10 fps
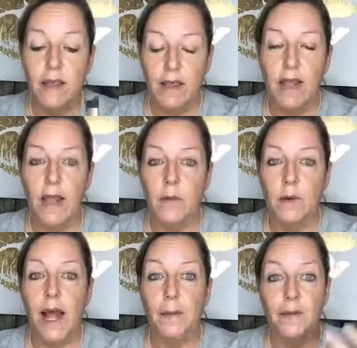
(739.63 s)
And what
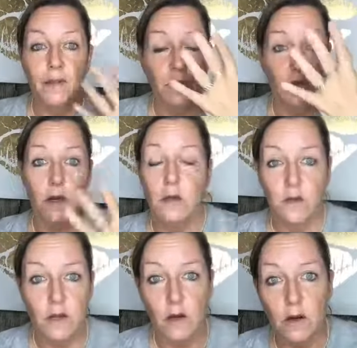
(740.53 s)
happens is we start
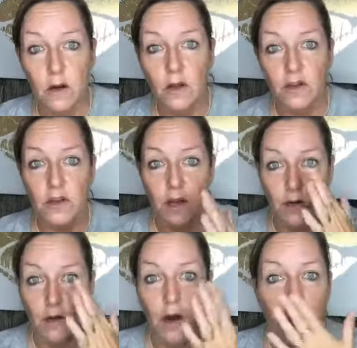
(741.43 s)
losing our collagen under our